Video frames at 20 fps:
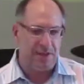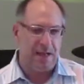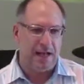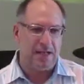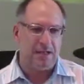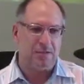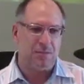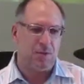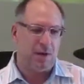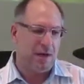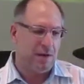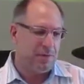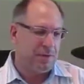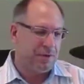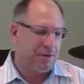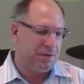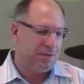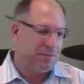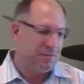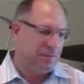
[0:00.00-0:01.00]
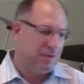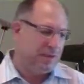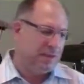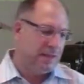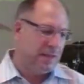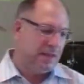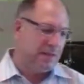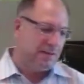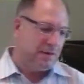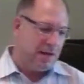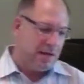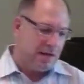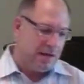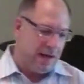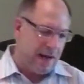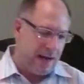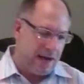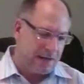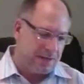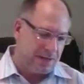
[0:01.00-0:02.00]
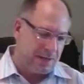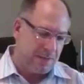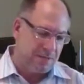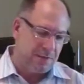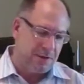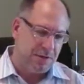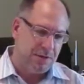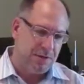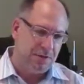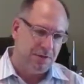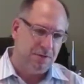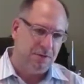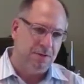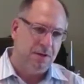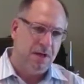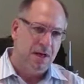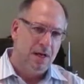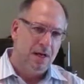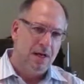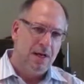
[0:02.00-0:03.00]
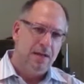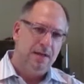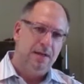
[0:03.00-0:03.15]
That's why when you read later on in Acts chapter 2,